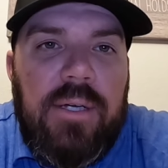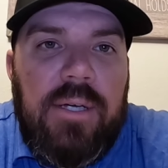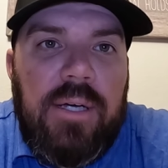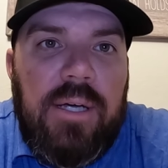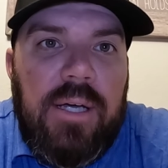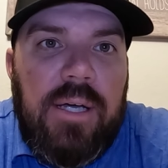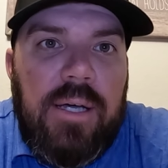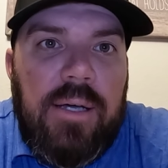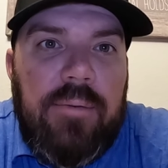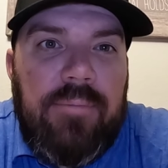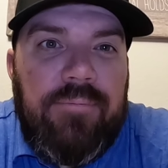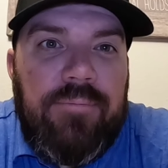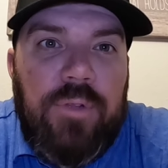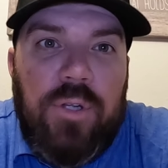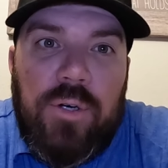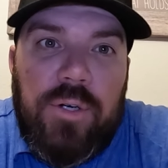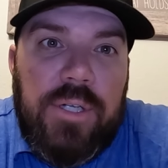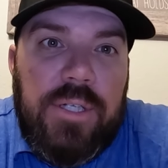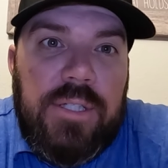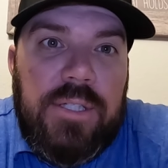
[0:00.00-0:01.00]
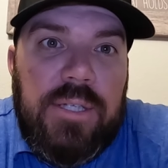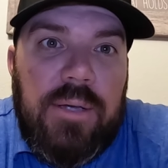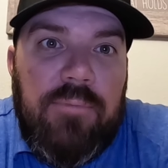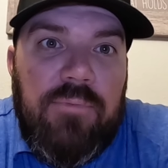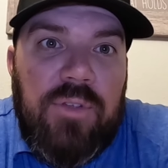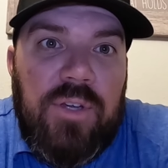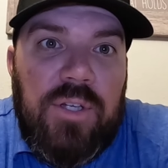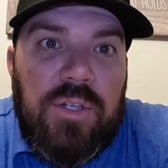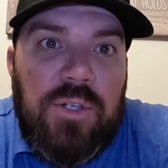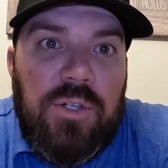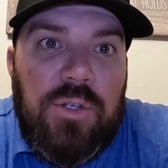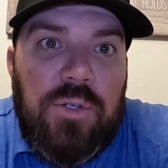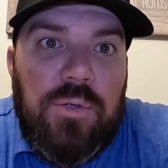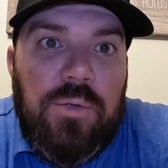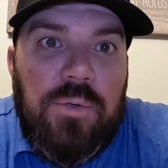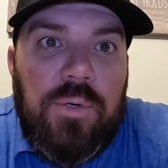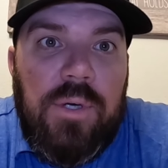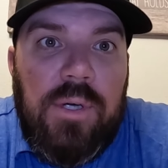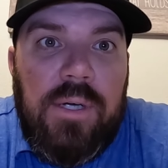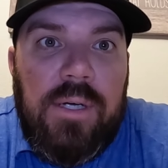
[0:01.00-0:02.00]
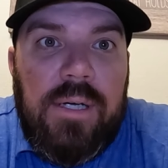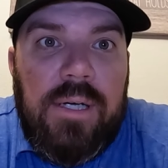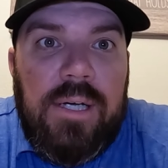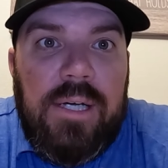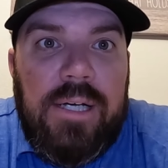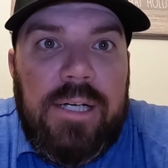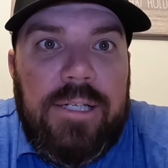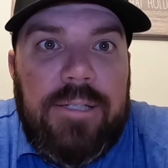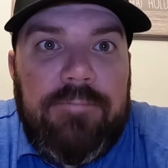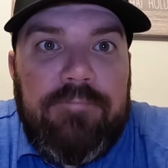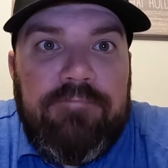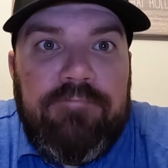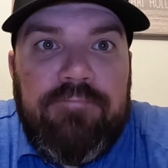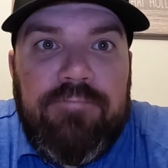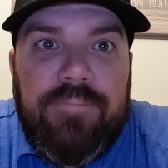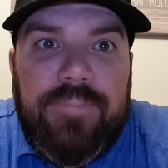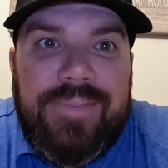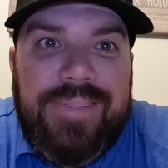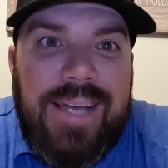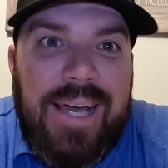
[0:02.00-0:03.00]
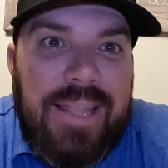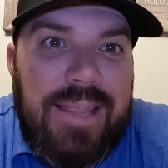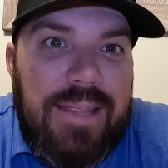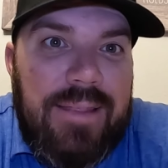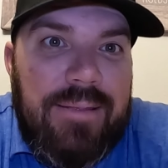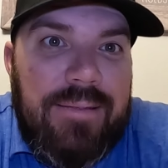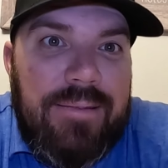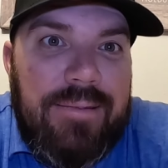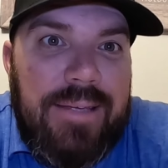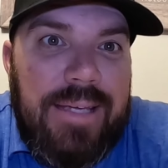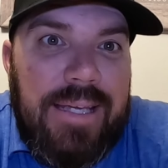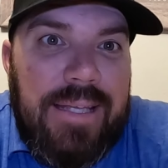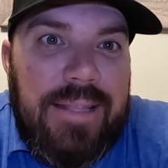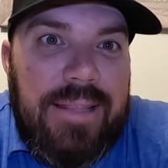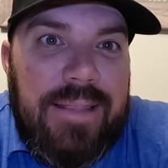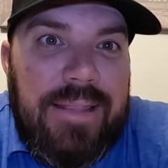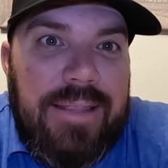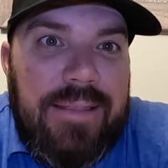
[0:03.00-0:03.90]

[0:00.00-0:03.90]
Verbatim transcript: um, learning something new. Um, not it,